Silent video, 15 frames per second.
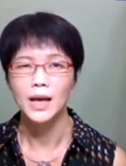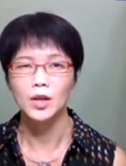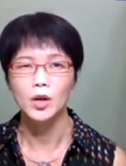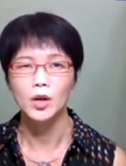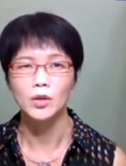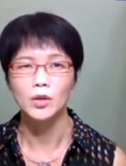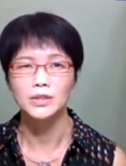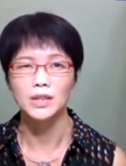and
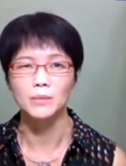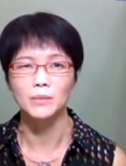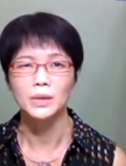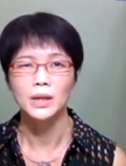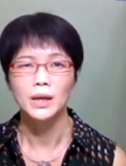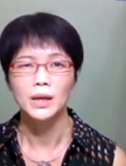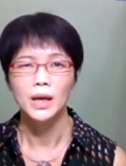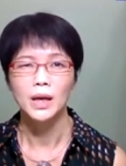caused
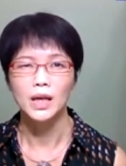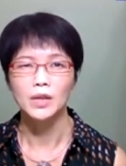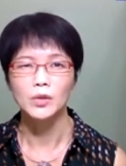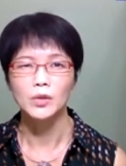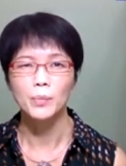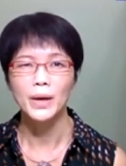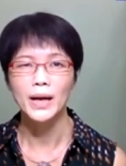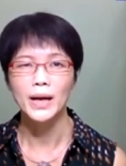them
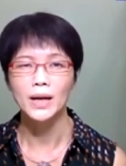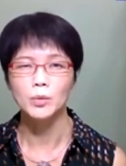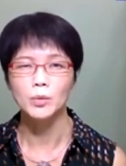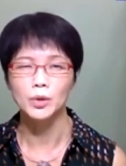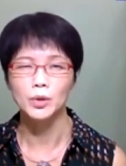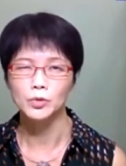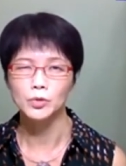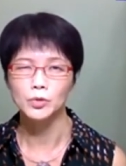
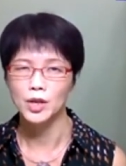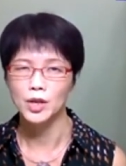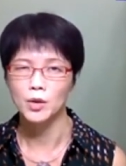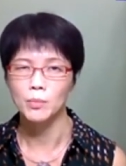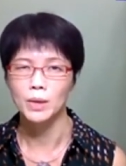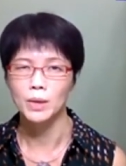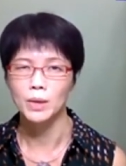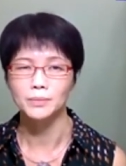irreparable
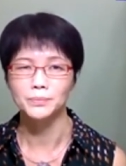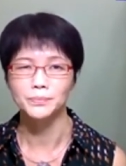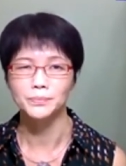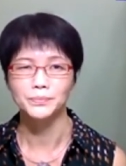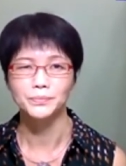trauma.